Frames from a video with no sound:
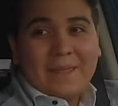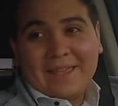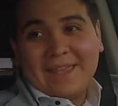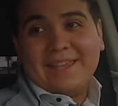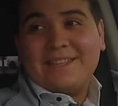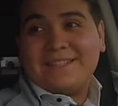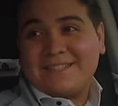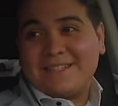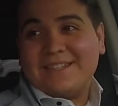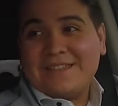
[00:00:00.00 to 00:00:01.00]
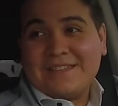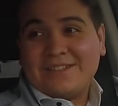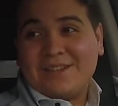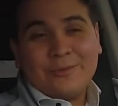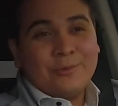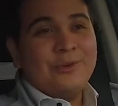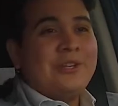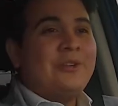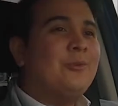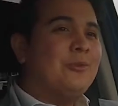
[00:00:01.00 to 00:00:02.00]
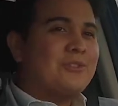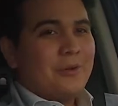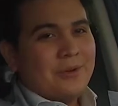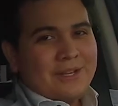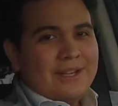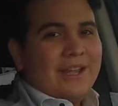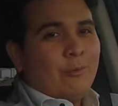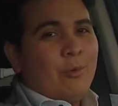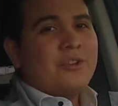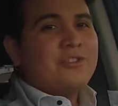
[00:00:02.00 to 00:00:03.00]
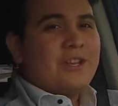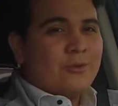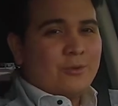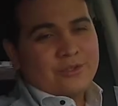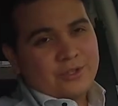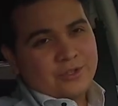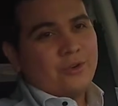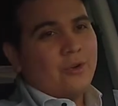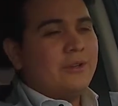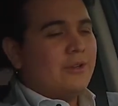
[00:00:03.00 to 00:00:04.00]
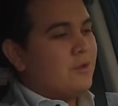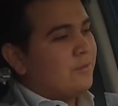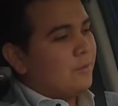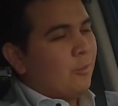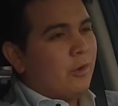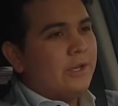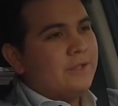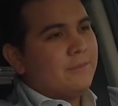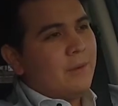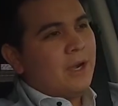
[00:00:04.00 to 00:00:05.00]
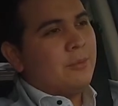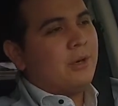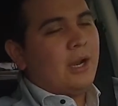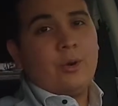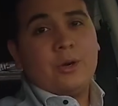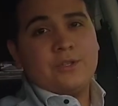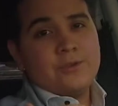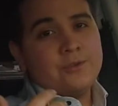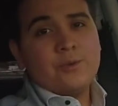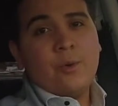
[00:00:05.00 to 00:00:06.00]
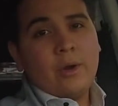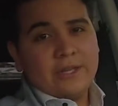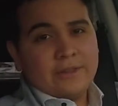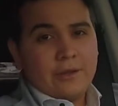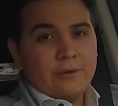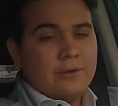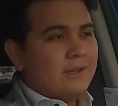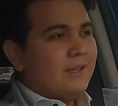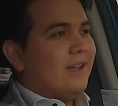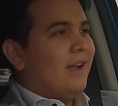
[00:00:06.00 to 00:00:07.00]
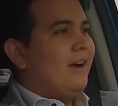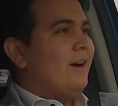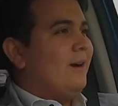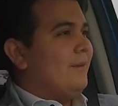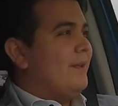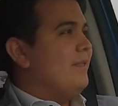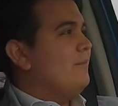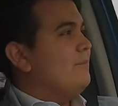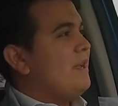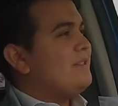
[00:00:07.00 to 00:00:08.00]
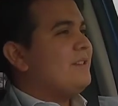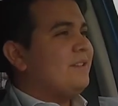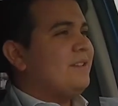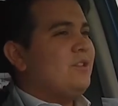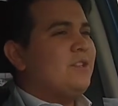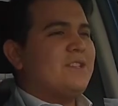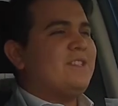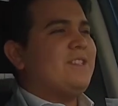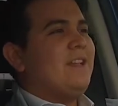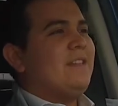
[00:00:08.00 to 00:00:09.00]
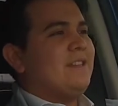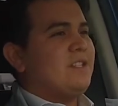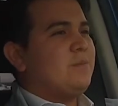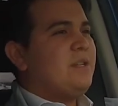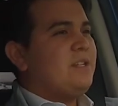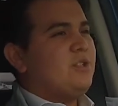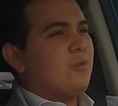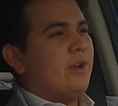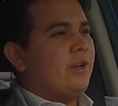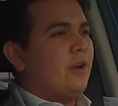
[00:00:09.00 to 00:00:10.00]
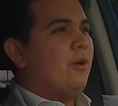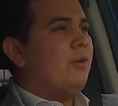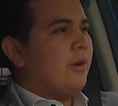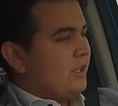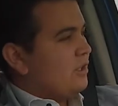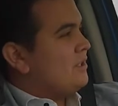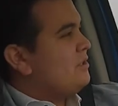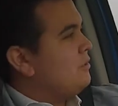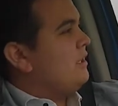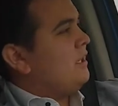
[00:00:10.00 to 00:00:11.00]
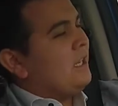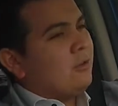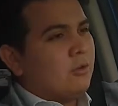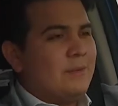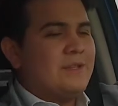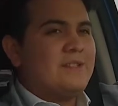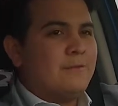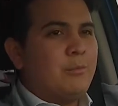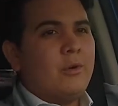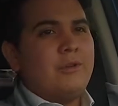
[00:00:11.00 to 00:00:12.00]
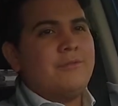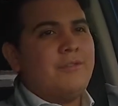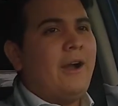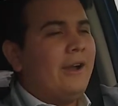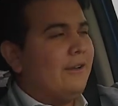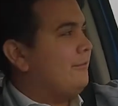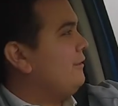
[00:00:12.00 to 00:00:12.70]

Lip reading: It is really cool. So it works like cruise control. It goes from 1 mile per hour to 20 though. And basically you just set the speed you want to go, and you can do it in increments of 0.5.